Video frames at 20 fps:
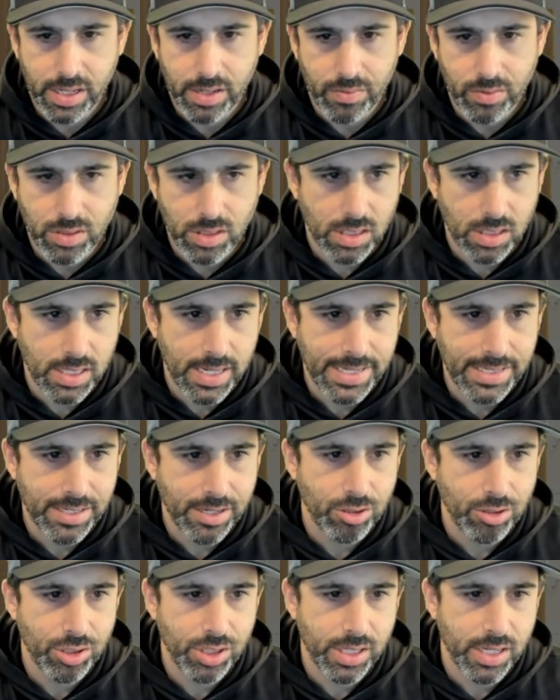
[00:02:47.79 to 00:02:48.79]
which is a nice
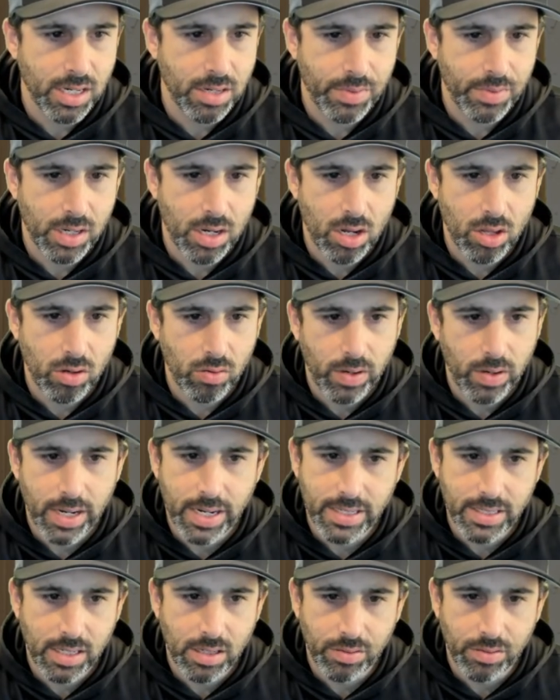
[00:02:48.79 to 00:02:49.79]
synergy there, but otherwise,
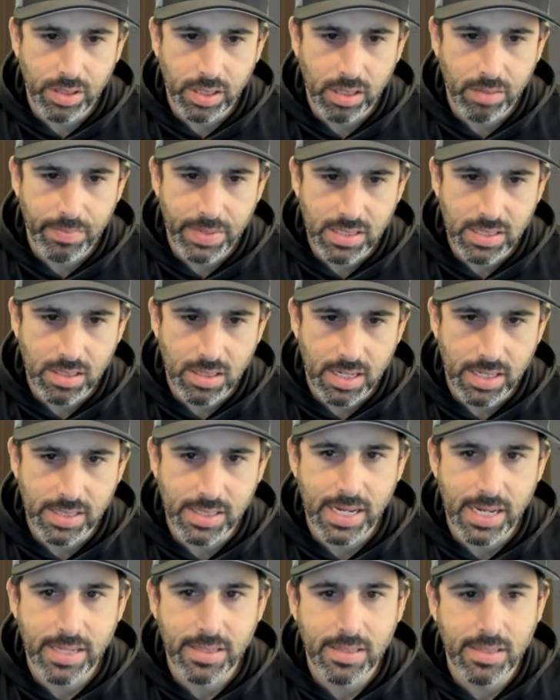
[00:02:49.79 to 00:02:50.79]
I don't think it makes a lot of
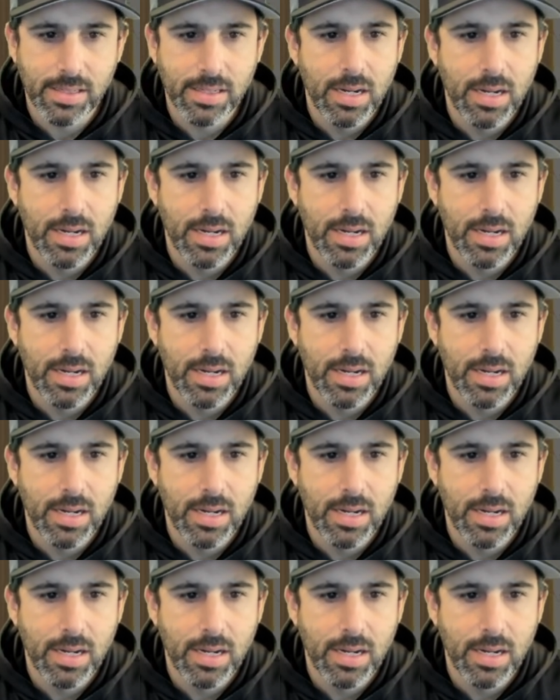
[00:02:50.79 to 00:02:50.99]
sense.